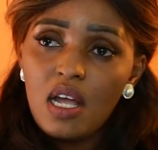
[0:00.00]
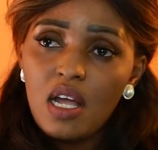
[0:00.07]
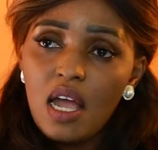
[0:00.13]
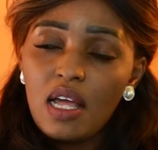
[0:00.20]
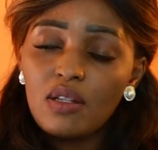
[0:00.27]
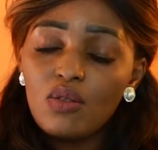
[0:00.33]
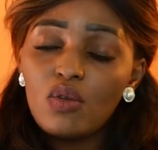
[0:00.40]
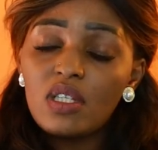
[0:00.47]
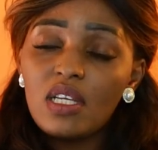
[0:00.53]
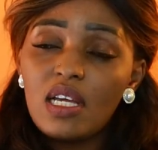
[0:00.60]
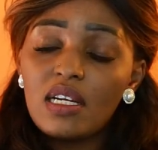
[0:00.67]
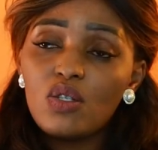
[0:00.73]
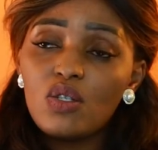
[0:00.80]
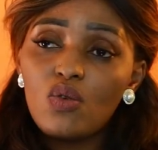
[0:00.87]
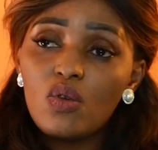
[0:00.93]
And those are
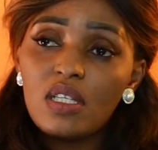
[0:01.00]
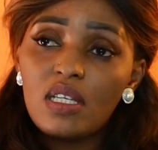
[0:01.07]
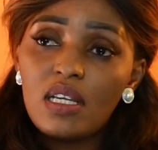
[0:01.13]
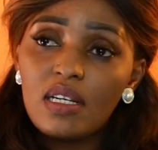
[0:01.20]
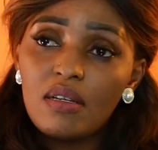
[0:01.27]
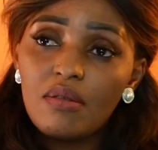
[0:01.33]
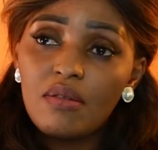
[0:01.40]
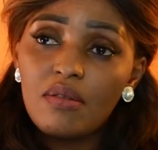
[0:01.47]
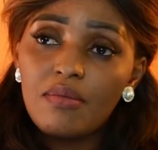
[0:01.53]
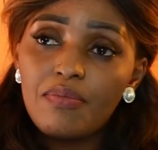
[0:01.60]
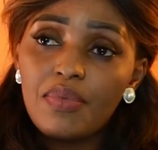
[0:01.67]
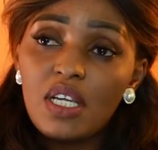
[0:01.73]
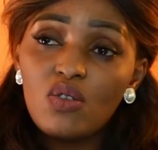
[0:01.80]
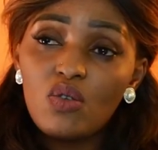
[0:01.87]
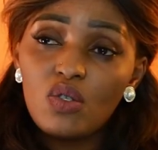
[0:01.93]
the social
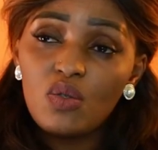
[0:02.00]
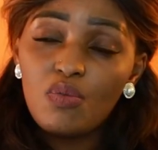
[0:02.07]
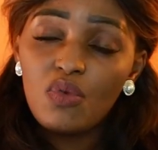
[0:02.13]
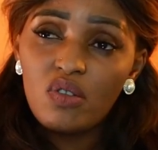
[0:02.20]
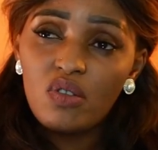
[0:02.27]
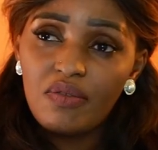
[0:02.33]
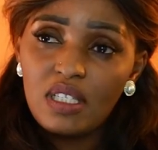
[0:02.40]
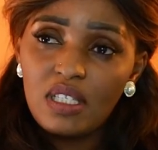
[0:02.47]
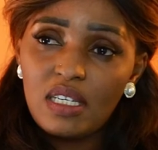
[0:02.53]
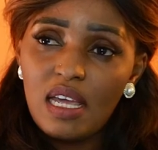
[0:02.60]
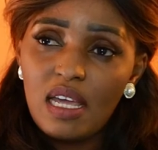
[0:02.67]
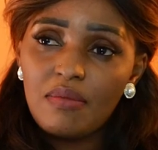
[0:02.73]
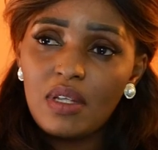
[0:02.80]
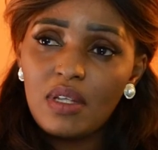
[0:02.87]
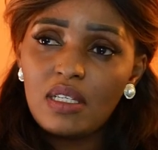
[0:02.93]
pressures most of the
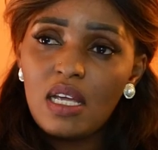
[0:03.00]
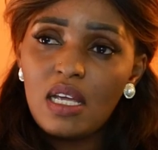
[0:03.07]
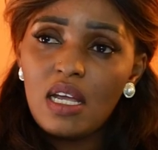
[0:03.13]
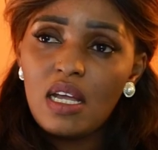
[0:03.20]
time that